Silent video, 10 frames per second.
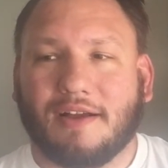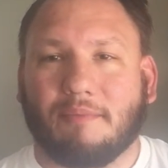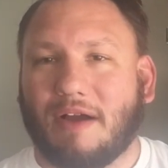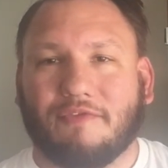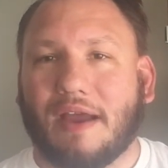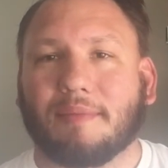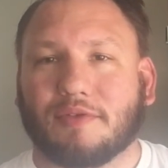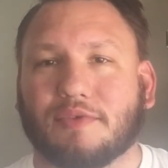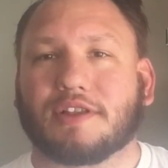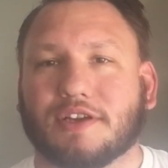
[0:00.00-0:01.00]
my family
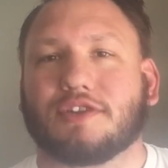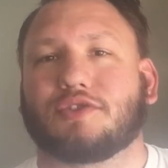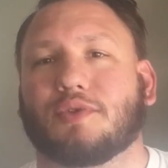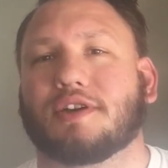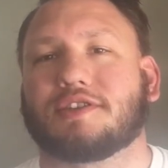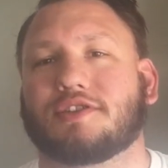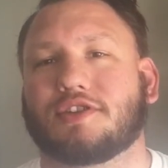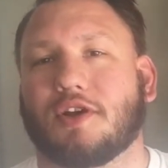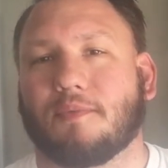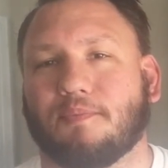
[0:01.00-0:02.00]
really enjoys. So